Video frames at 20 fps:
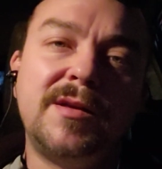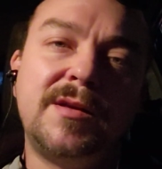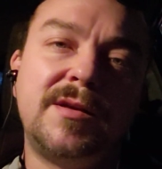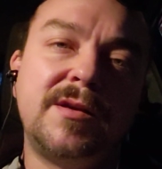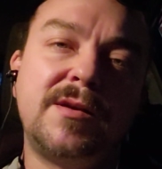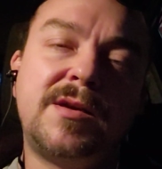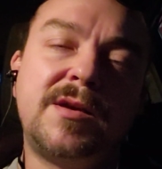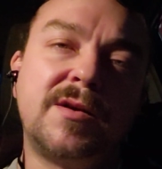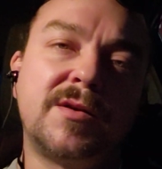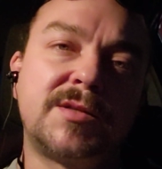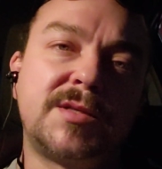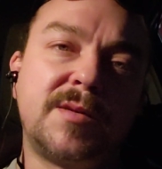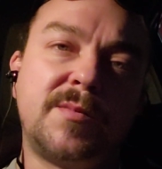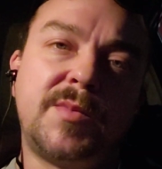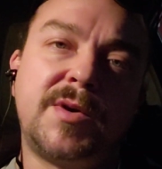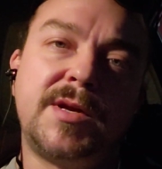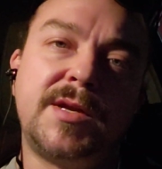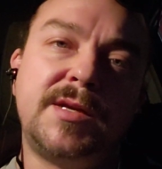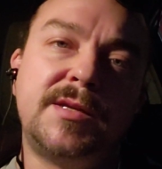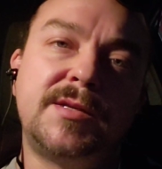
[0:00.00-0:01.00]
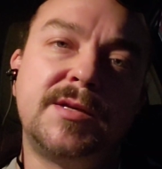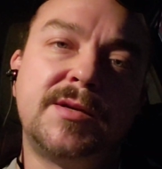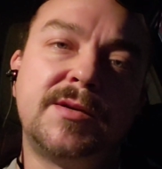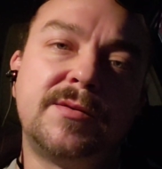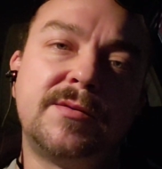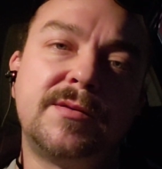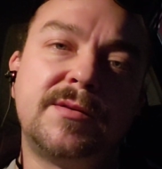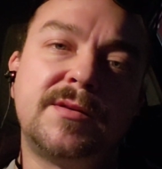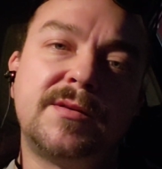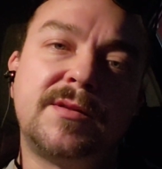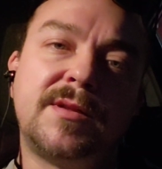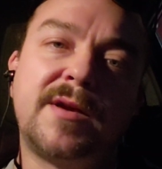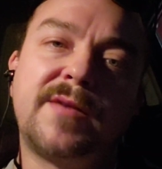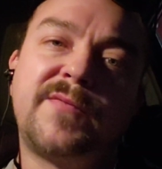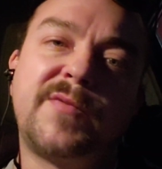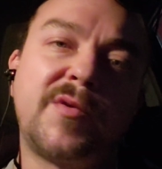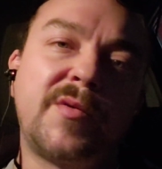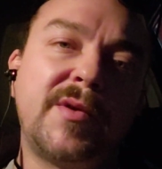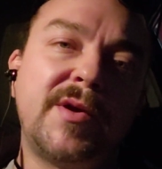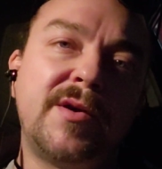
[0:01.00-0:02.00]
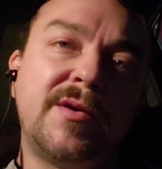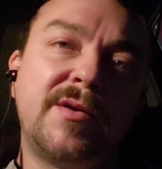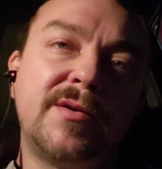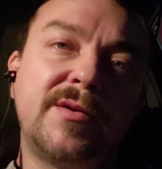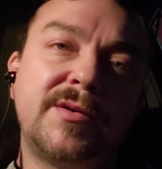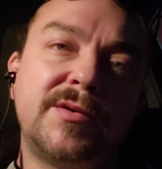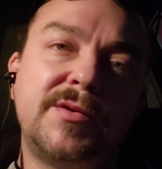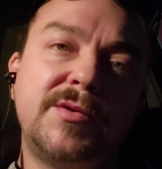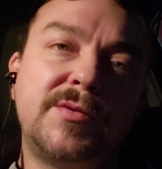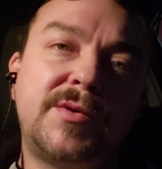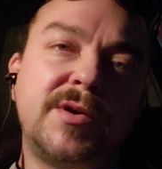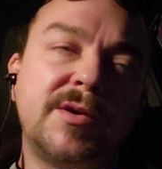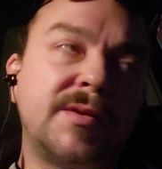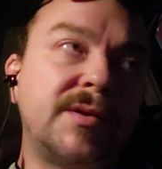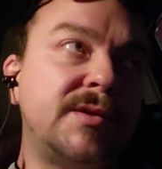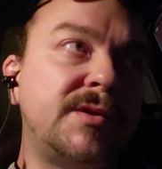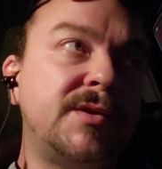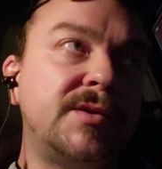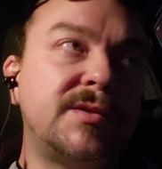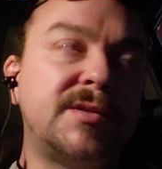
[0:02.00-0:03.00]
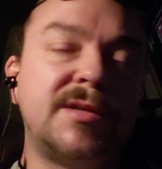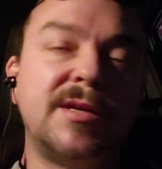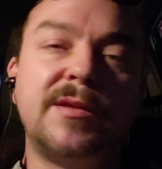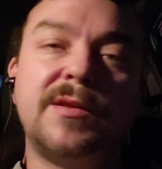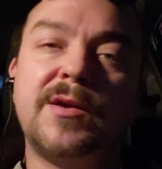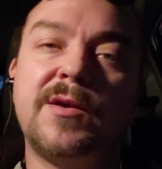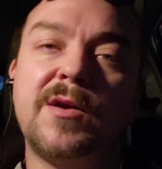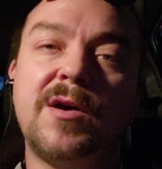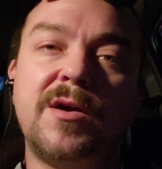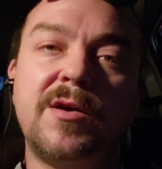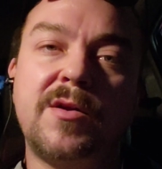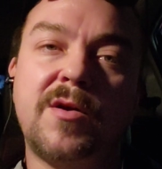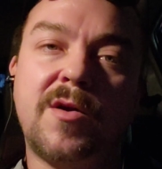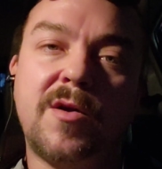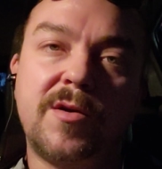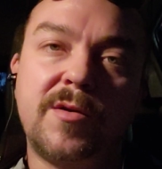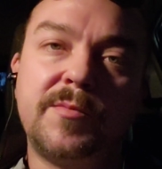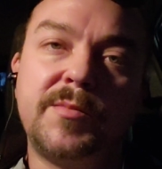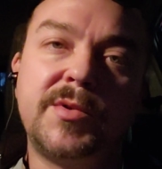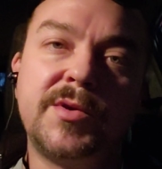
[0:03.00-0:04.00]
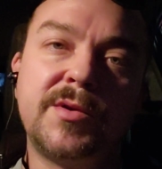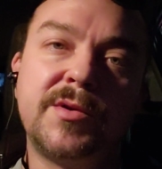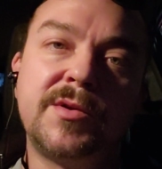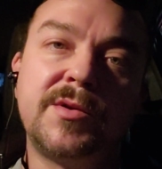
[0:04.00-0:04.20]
you killed somebody, dude. Like, for real? You killed a dude sitting there unarmed.